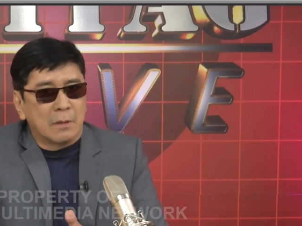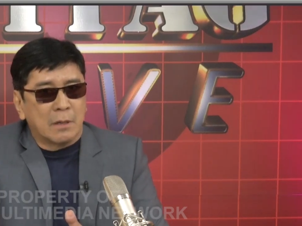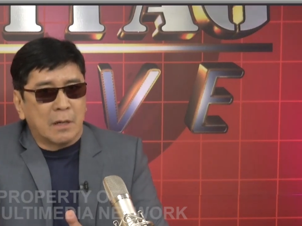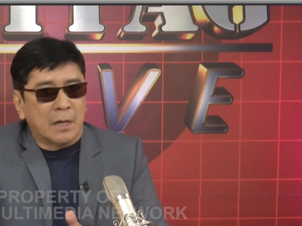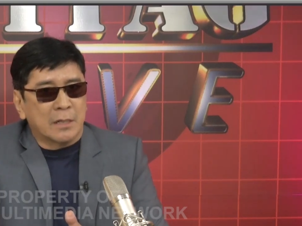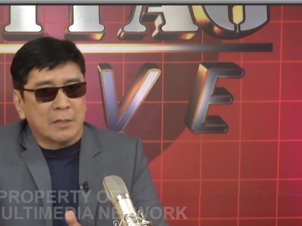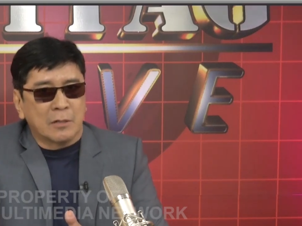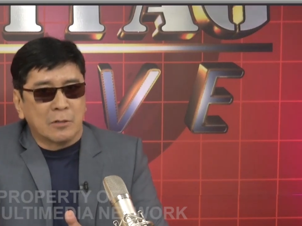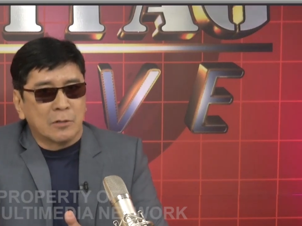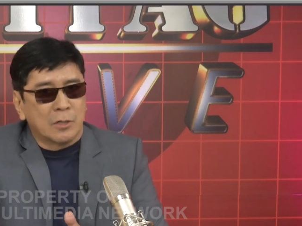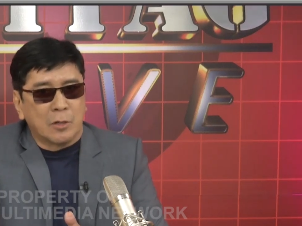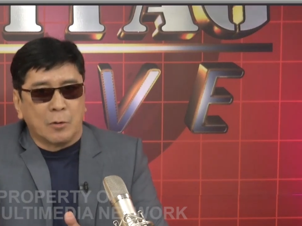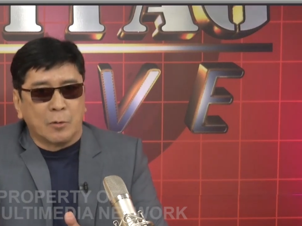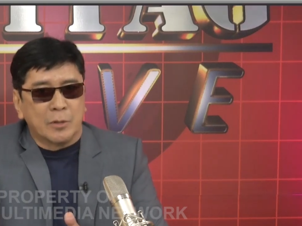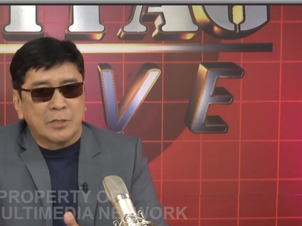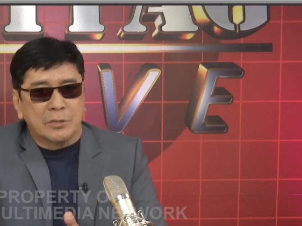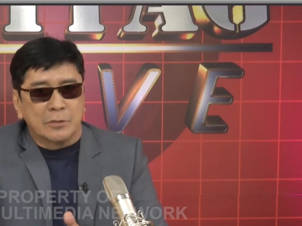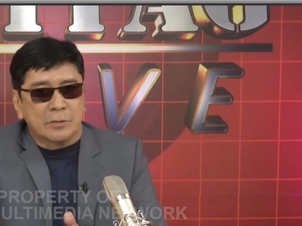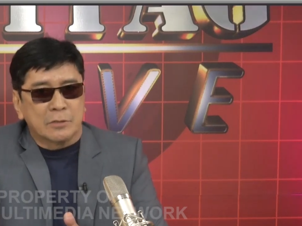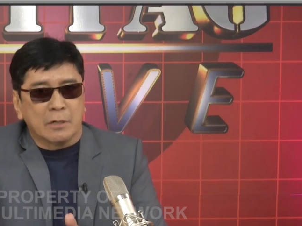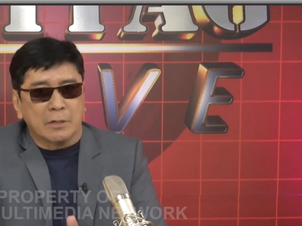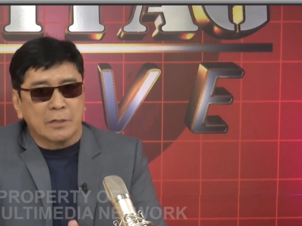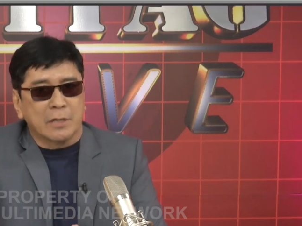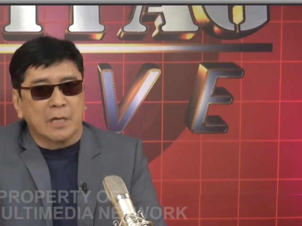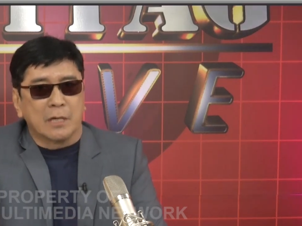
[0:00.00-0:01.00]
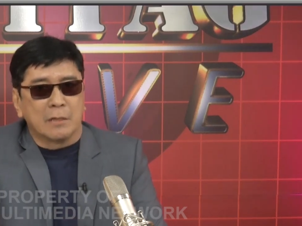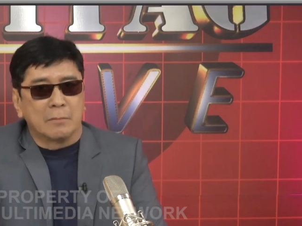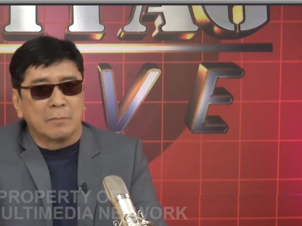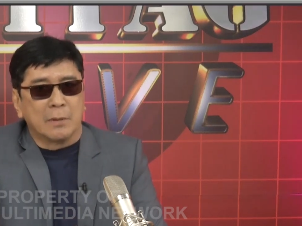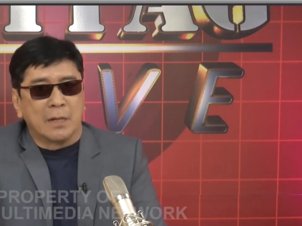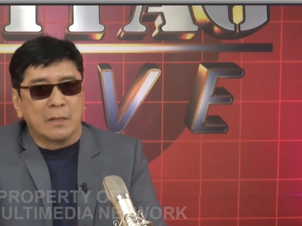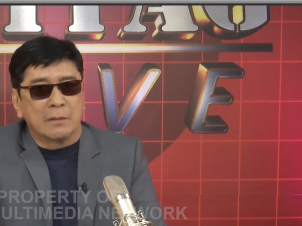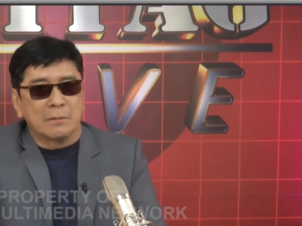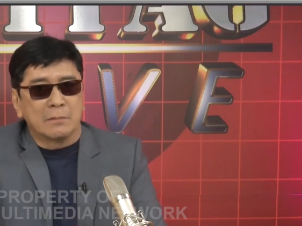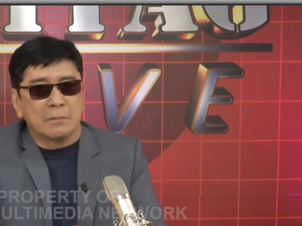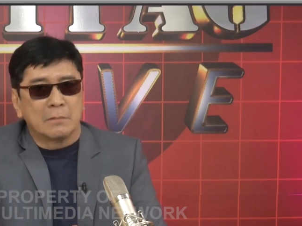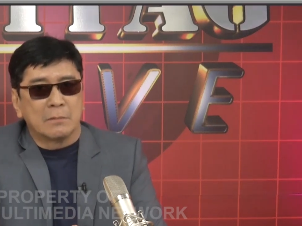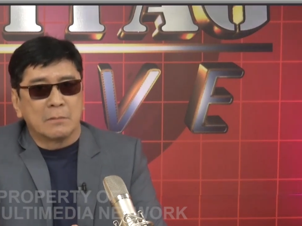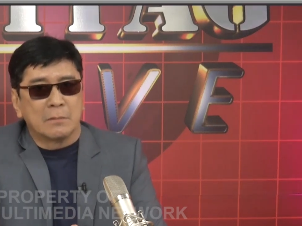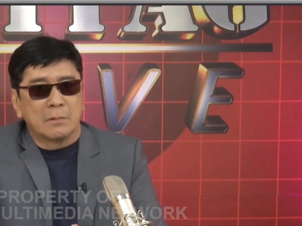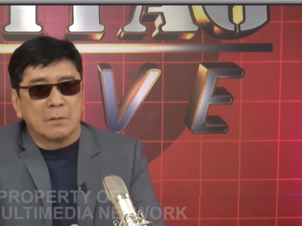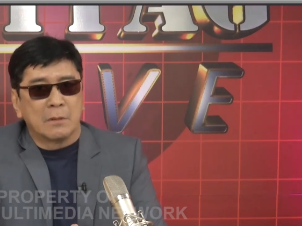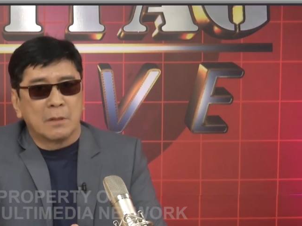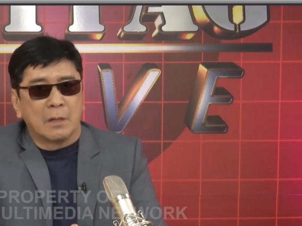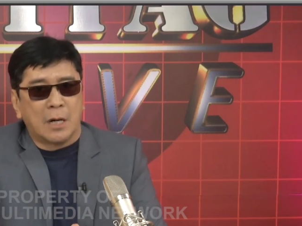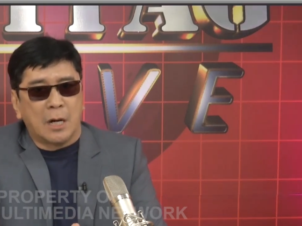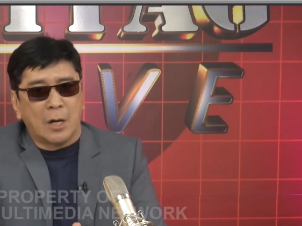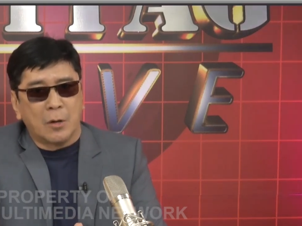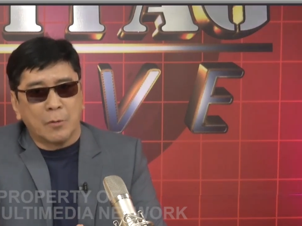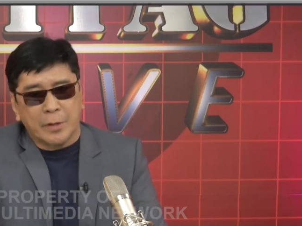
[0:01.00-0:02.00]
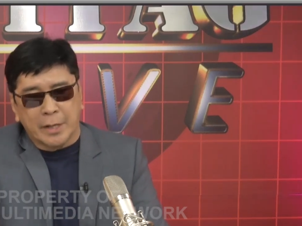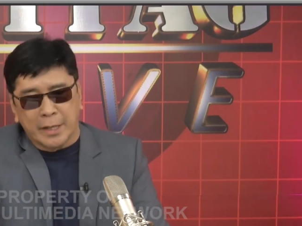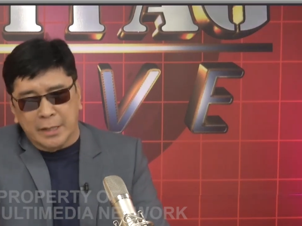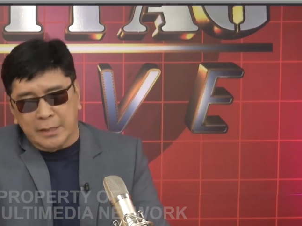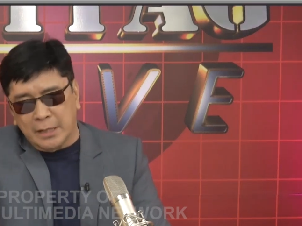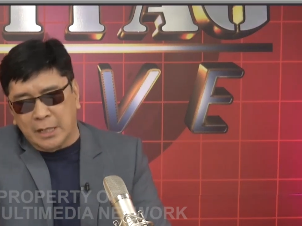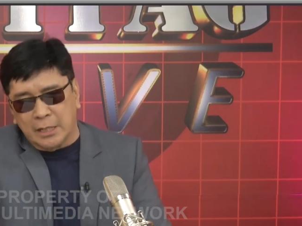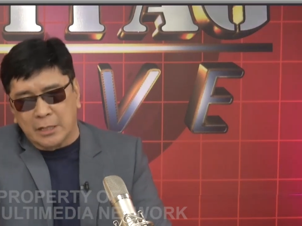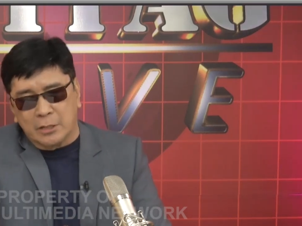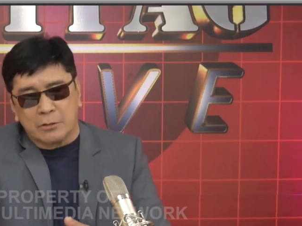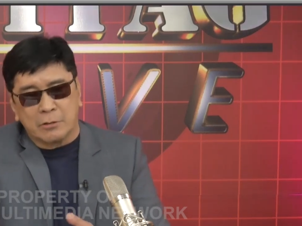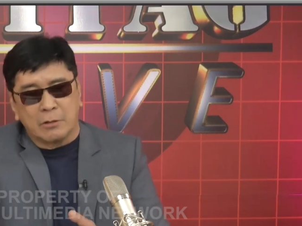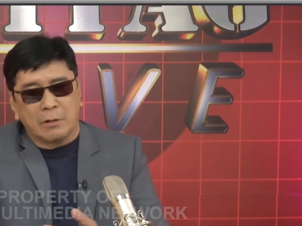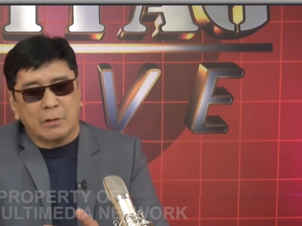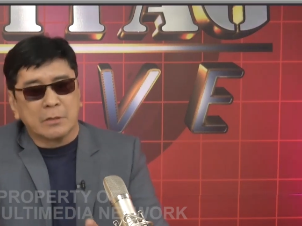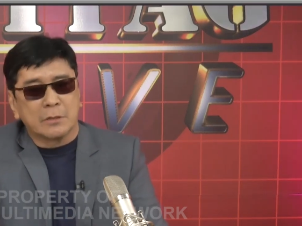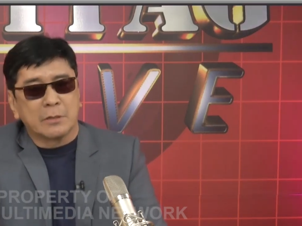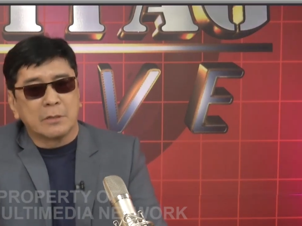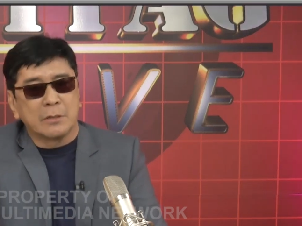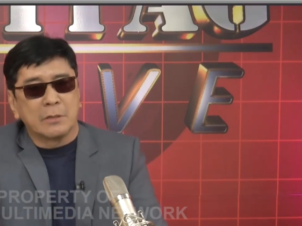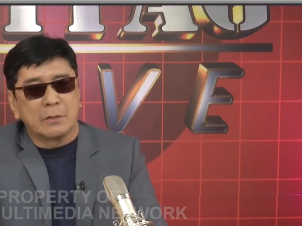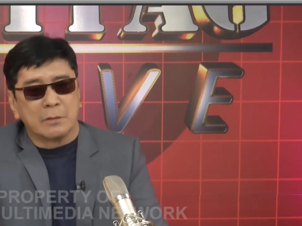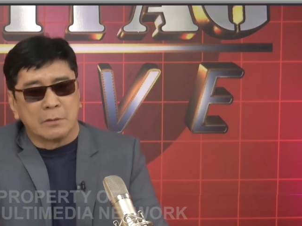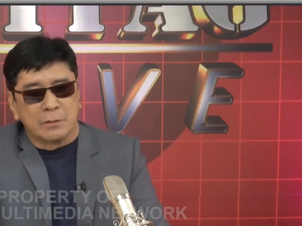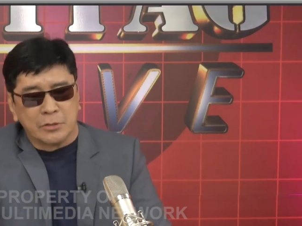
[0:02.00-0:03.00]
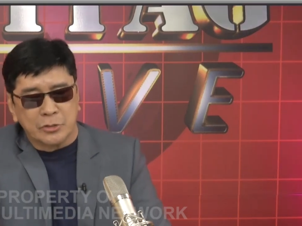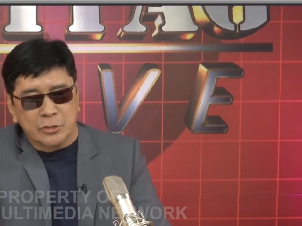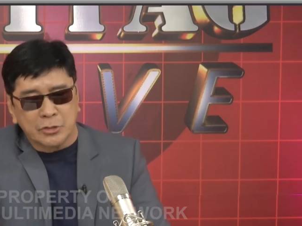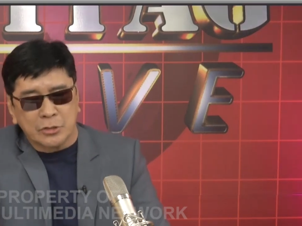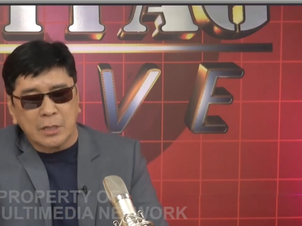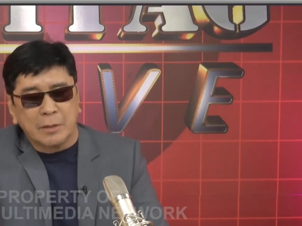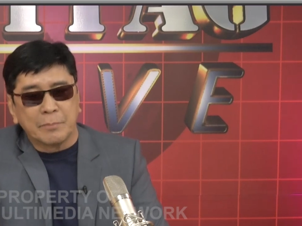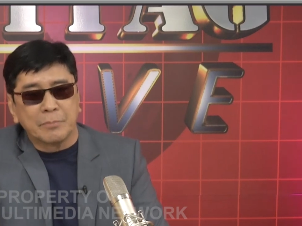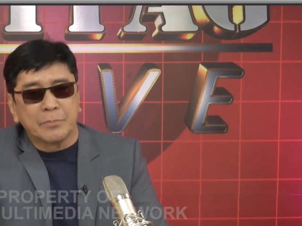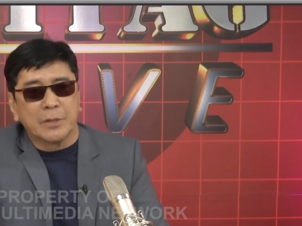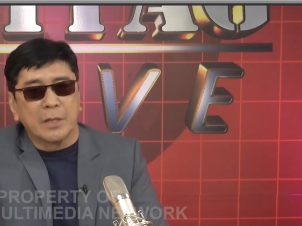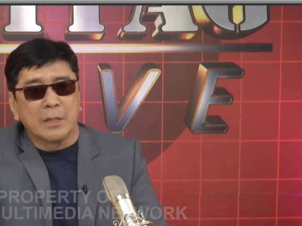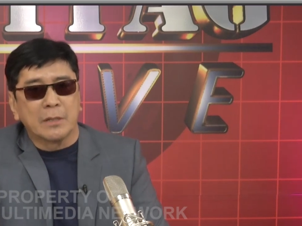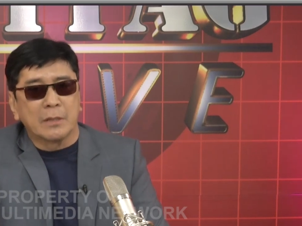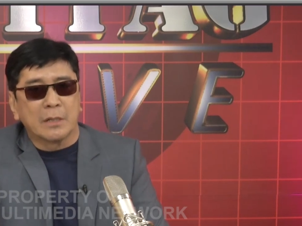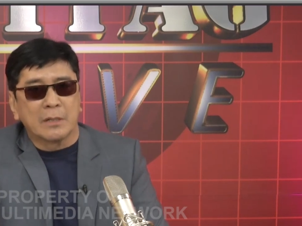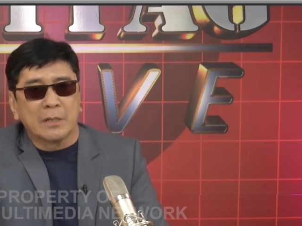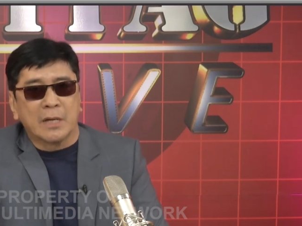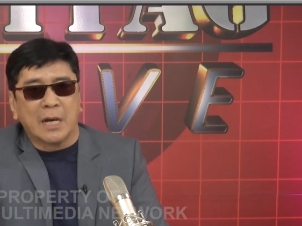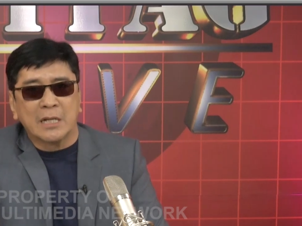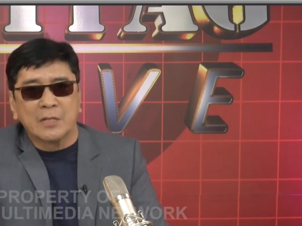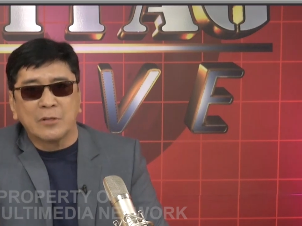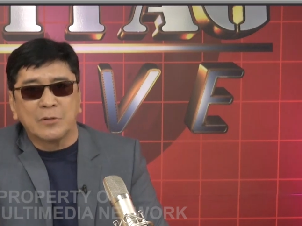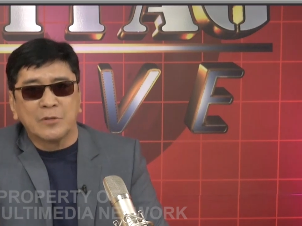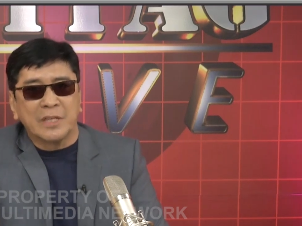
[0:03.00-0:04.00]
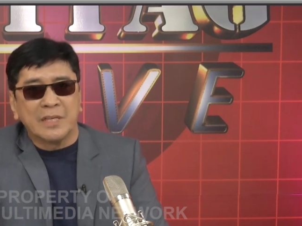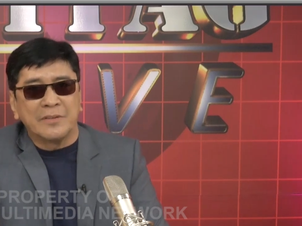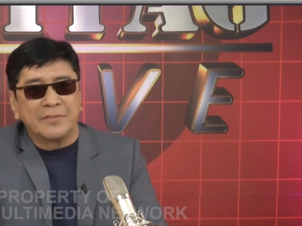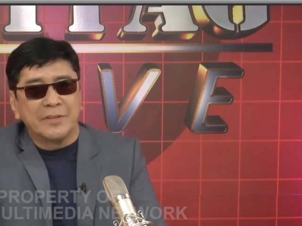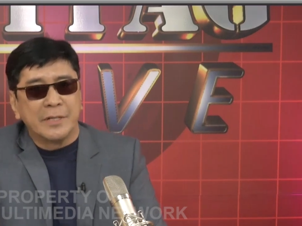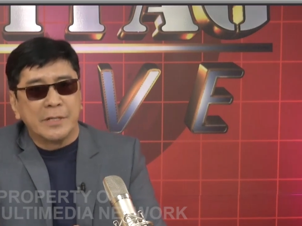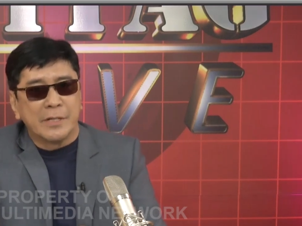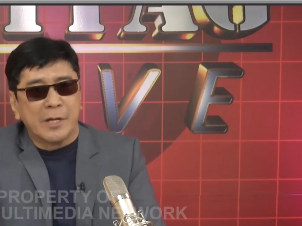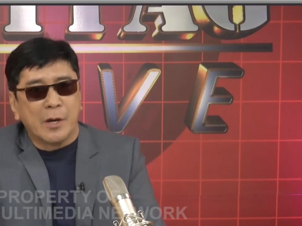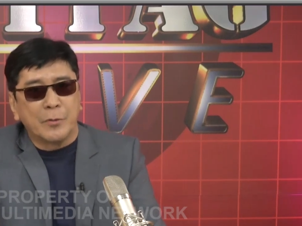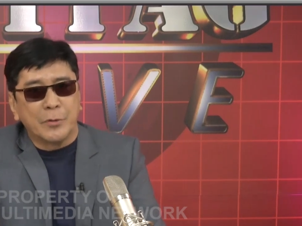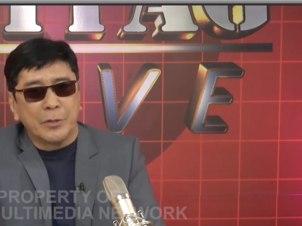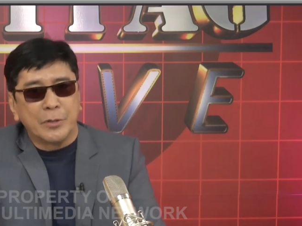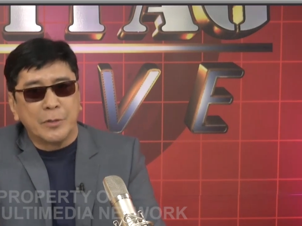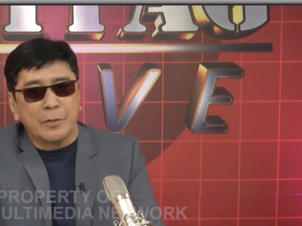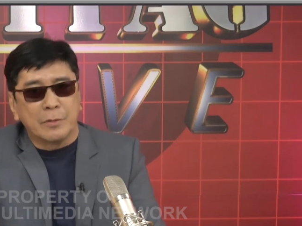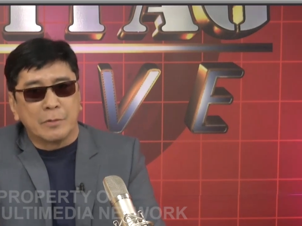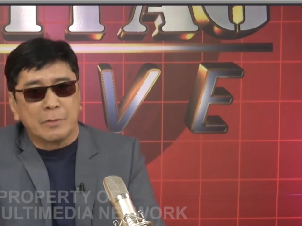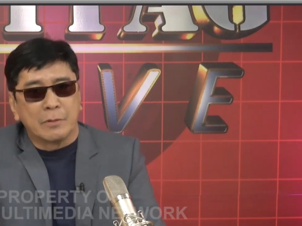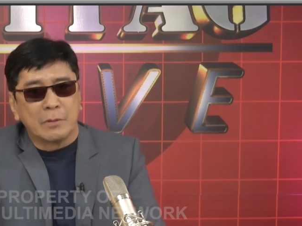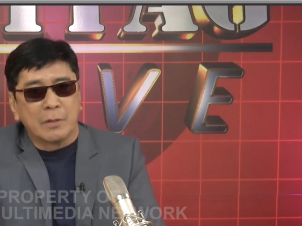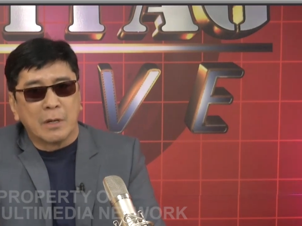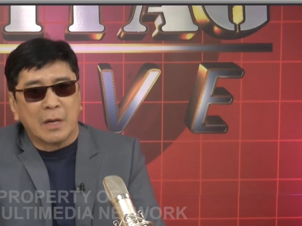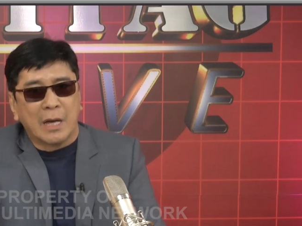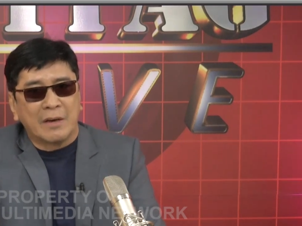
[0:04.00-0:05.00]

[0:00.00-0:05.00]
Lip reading: I don't know what you're talking about. How can I talk to you on something that I don't even know you?